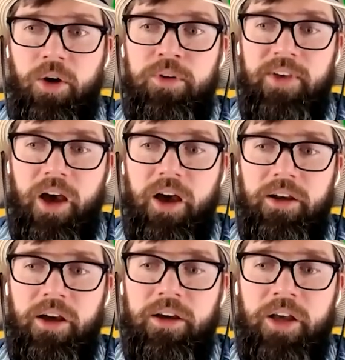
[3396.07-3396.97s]
We've got
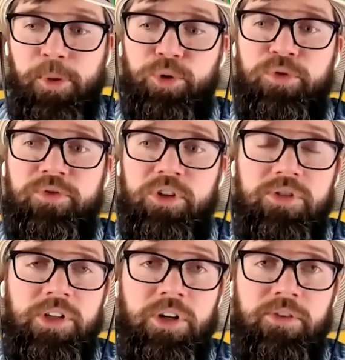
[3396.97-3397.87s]
a couple of
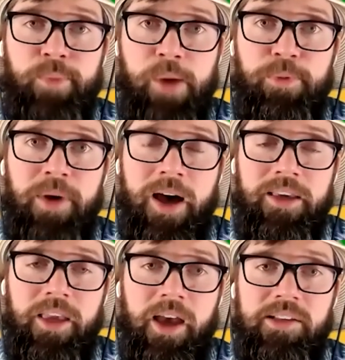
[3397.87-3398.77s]
reviews here from Apple
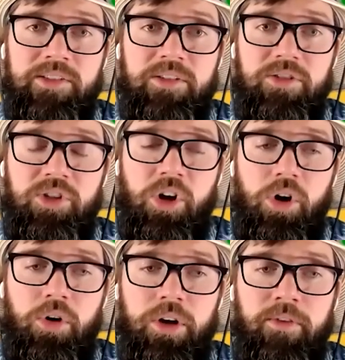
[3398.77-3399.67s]
Podcasts.
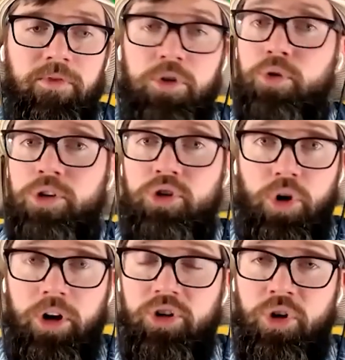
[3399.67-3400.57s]
So if you enjoy
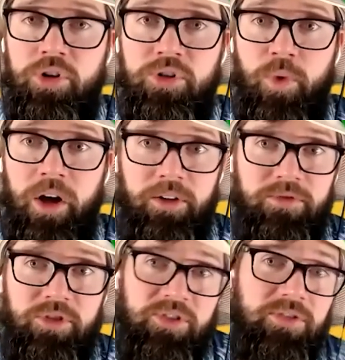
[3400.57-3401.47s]
our show as well,
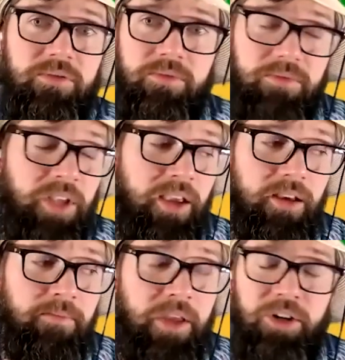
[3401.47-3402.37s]
just take
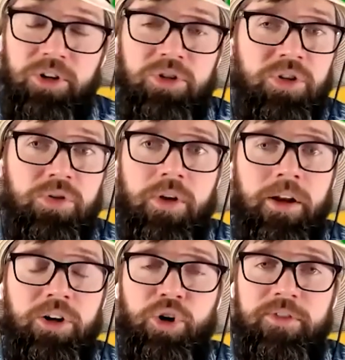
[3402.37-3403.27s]
a minute or two,
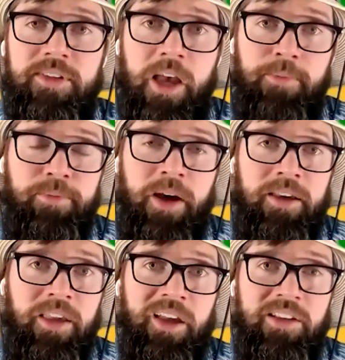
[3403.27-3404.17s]
head on over to Apple
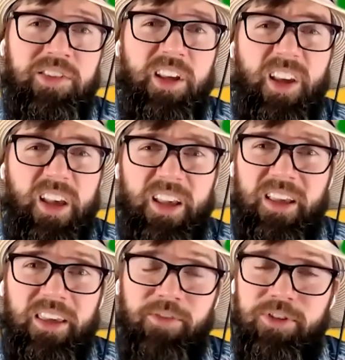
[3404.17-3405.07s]
Podcasts,
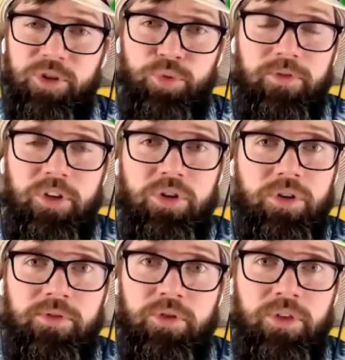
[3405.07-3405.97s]
give us a review
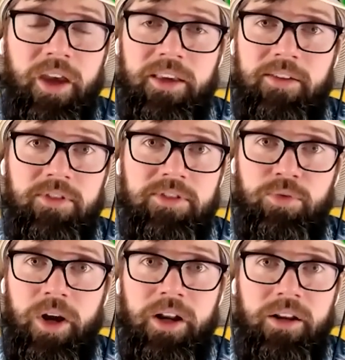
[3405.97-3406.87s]
if you'd like, give us a
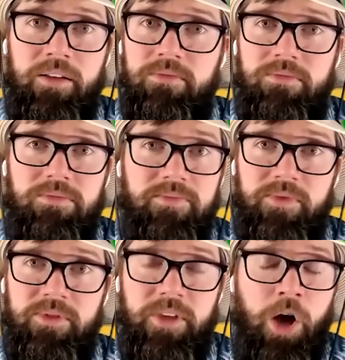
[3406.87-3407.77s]
rating,
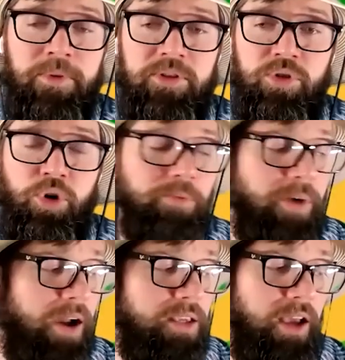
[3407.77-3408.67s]
help us grow our
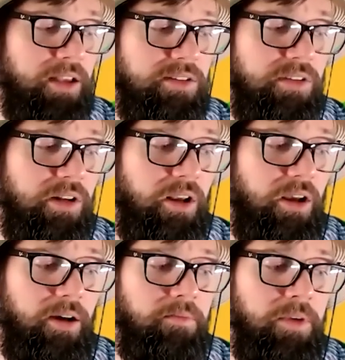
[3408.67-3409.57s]
podcast and
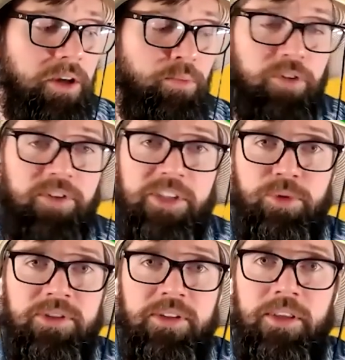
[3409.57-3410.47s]
become more
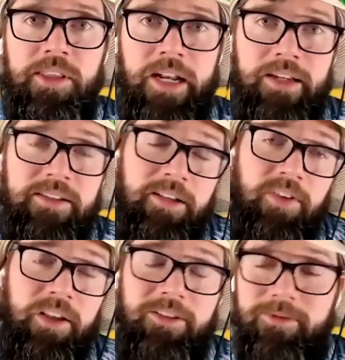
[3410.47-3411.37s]
visible to the 90s Nick
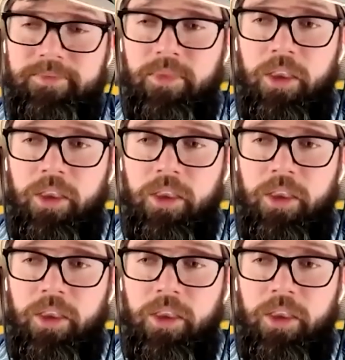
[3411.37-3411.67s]
fans.